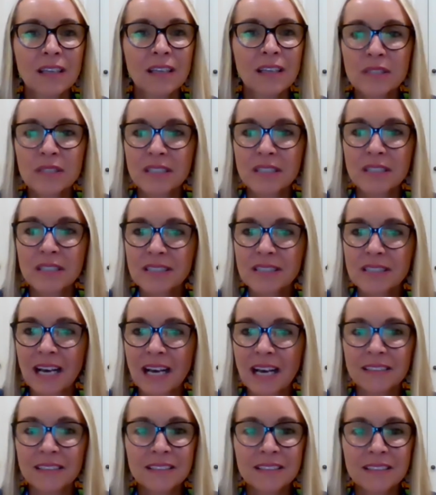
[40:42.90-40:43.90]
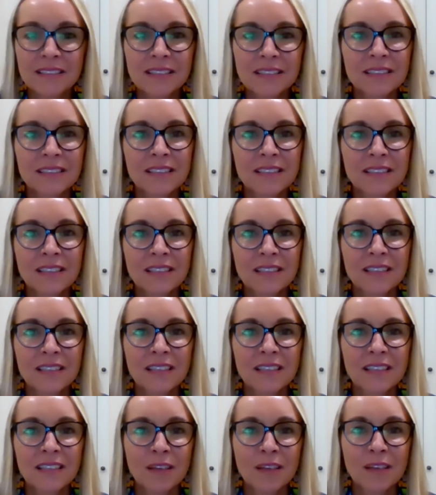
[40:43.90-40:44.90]
There was a silence.
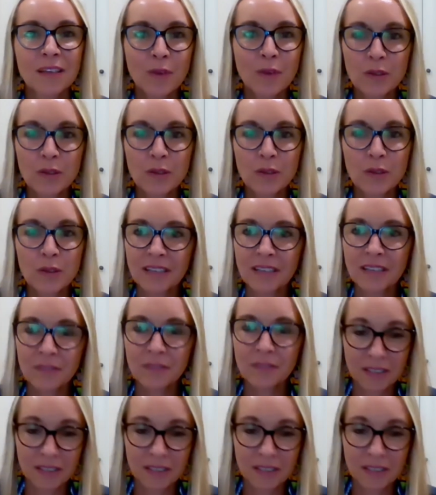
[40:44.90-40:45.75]
Herself,